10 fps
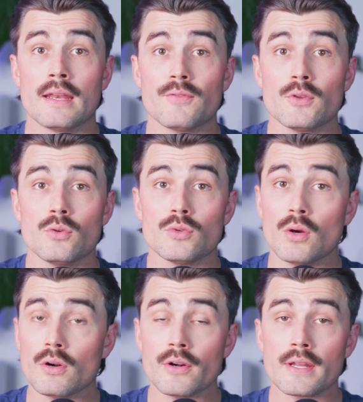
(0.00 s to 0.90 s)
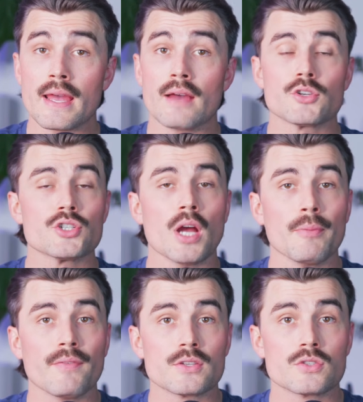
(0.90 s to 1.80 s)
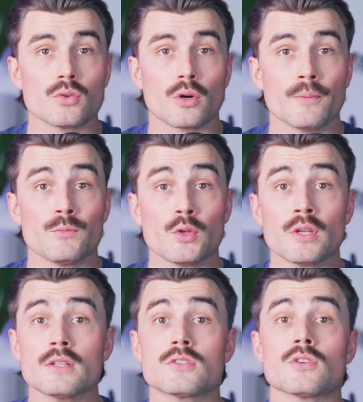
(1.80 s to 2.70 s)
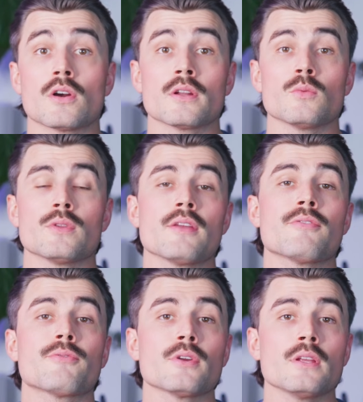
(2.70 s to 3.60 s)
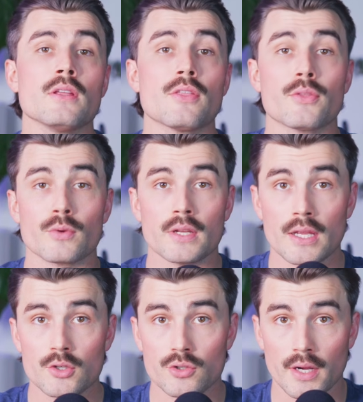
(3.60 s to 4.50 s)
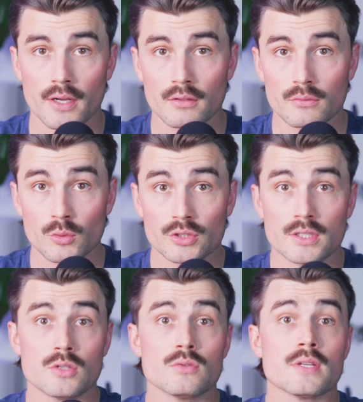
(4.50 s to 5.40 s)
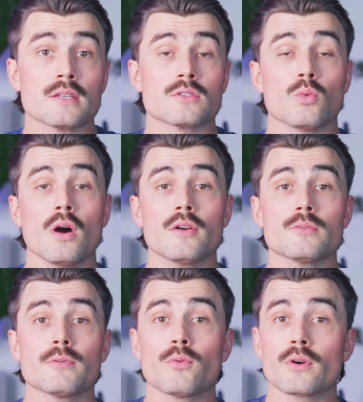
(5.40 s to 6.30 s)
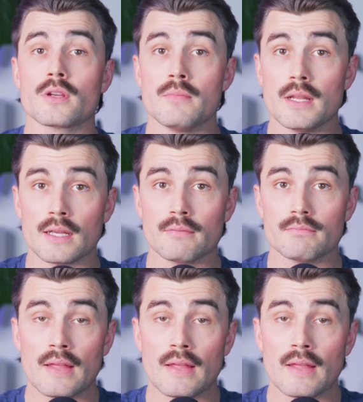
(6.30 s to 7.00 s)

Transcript: And if you don't already have a Shopify store, you can get started with a free three day trial, which lets you test the waters before committing.